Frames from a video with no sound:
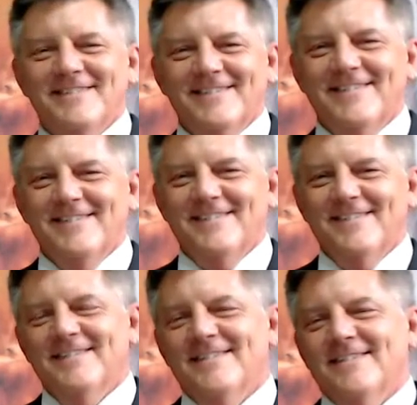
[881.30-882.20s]

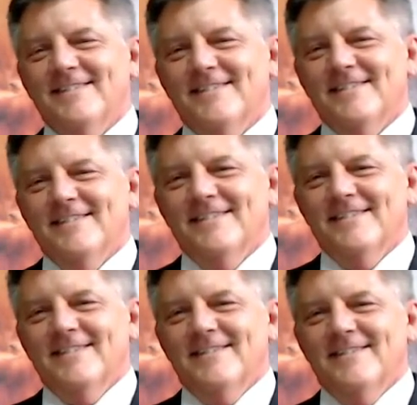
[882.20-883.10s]

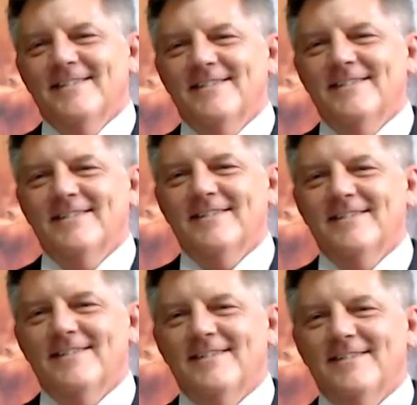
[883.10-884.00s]

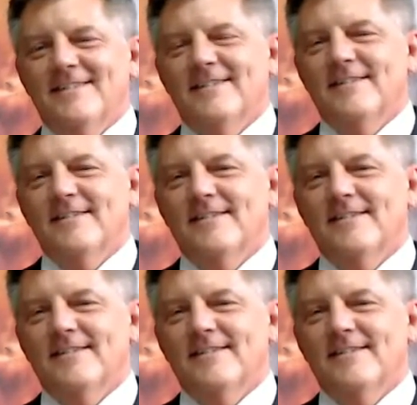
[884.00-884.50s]
(not speaking)